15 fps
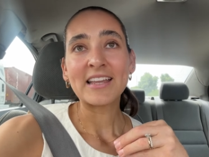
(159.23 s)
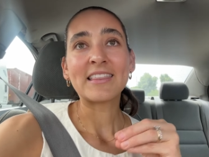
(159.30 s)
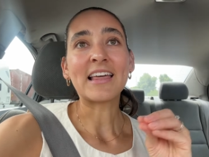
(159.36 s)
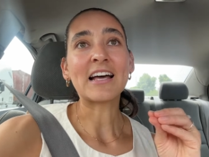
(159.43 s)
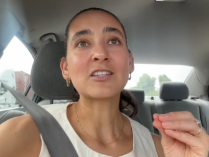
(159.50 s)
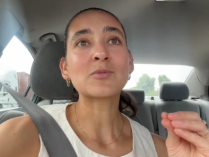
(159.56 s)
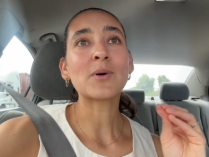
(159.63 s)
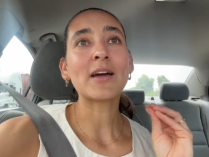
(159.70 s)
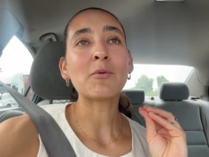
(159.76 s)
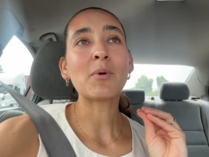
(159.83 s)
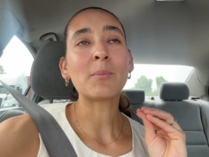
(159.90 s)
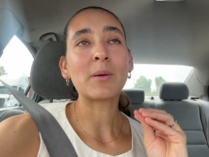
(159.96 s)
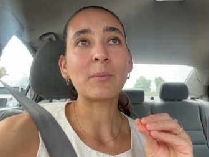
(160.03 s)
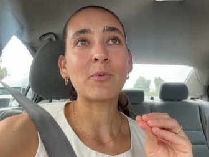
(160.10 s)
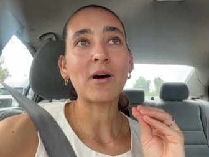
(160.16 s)
That's why
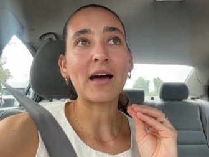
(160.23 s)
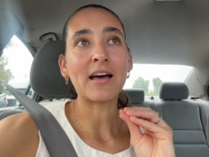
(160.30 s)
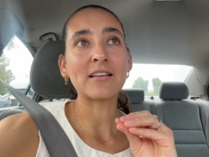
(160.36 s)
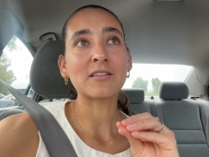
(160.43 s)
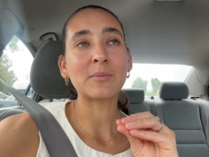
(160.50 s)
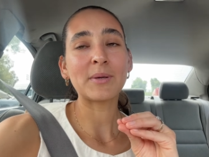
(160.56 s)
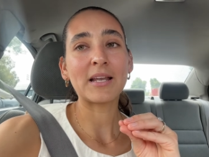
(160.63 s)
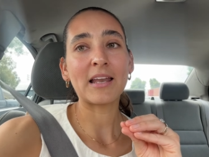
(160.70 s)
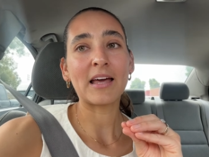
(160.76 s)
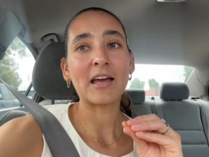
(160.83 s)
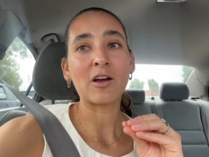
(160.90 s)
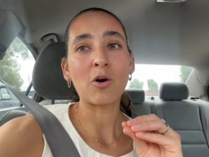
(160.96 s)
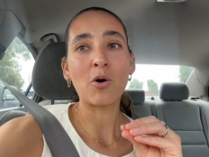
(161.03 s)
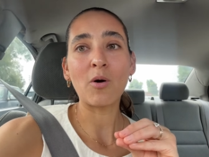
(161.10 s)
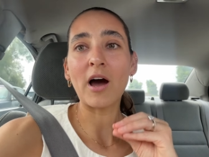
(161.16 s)
when people ask me
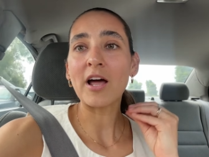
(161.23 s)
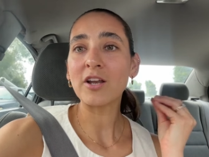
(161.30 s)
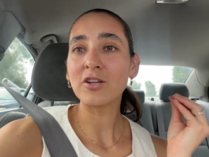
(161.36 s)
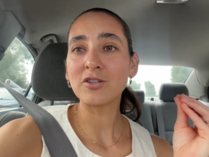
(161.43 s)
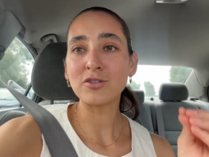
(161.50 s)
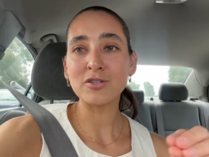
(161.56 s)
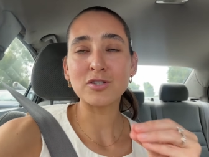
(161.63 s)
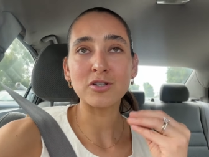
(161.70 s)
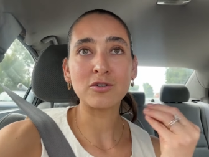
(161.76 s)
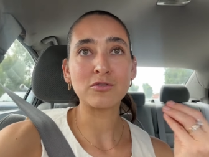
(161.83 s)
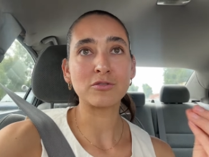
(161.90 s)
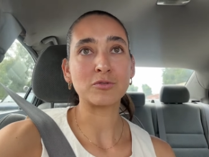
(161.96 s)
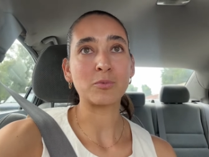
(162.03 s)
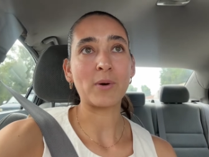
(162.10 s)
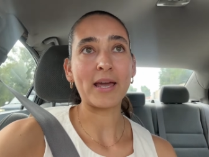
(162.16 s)
like, oh, how do you do to
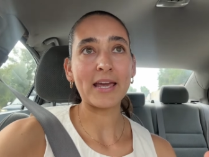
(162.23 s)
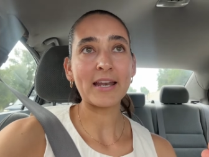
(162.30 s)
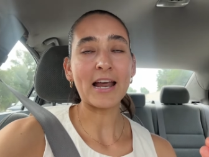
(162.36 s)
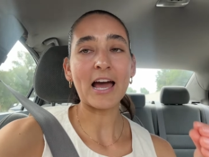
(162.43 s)
lose weight?